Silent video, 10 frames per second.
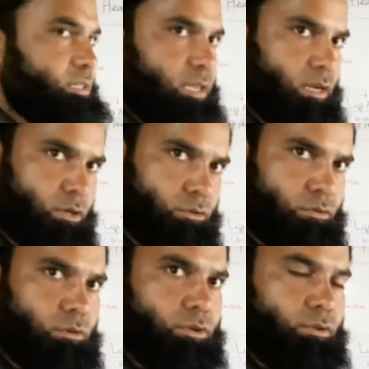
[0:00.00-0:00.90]
I had
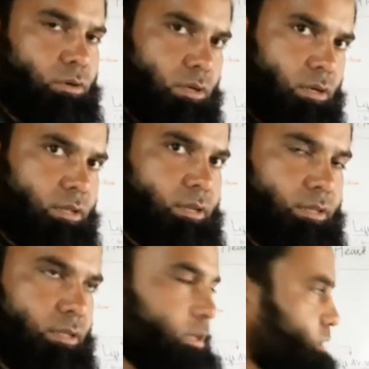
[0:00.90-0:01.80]
told you earlier
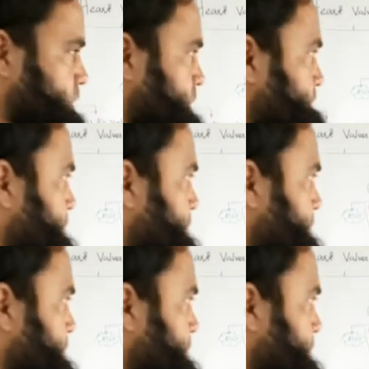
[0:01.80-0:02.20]
in the lecture,